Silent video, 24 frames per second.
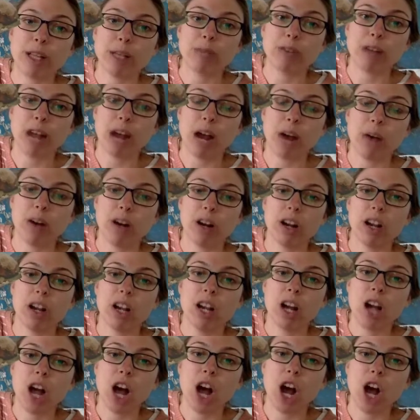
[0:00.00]
per hour,
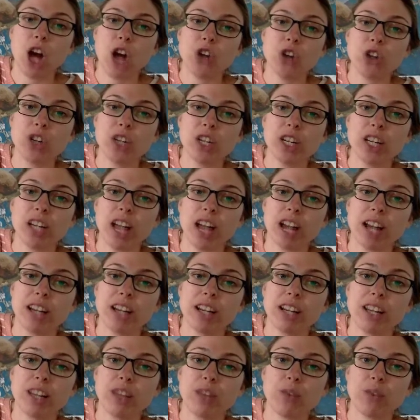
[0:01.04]

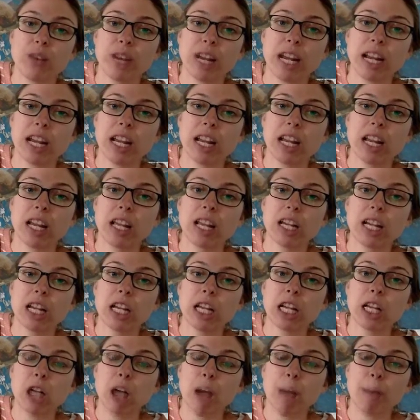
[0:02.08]
193
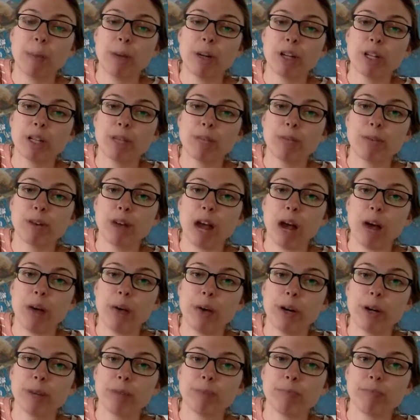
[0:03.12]
kilometers per
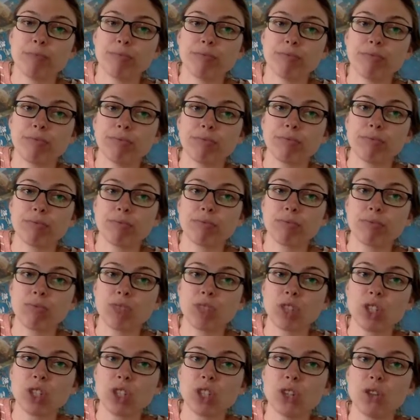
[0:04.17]
hour.
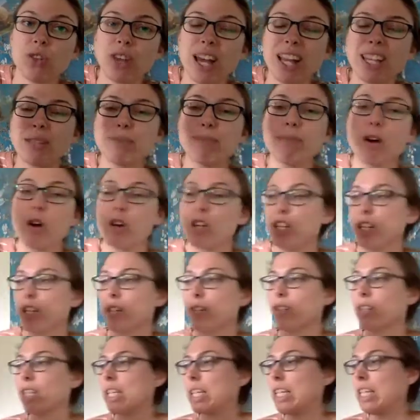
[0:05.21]
So that's motion.
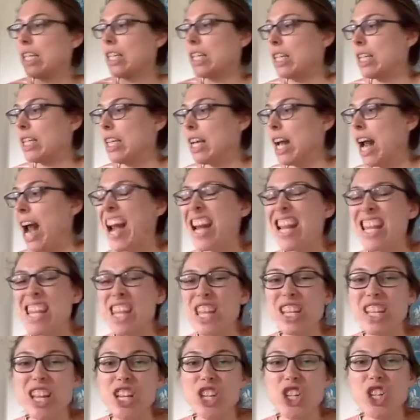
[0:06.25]

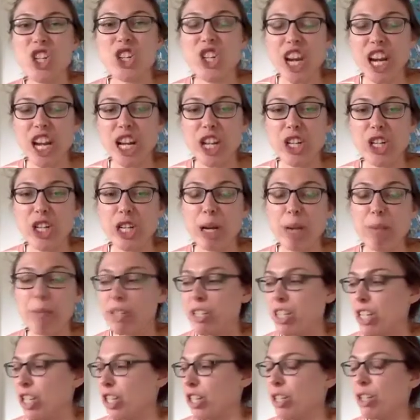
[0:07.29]
Anything that's changing
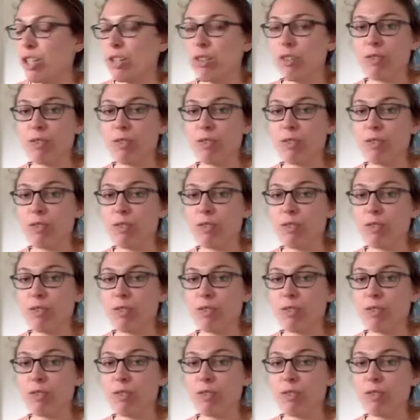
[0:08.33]
position.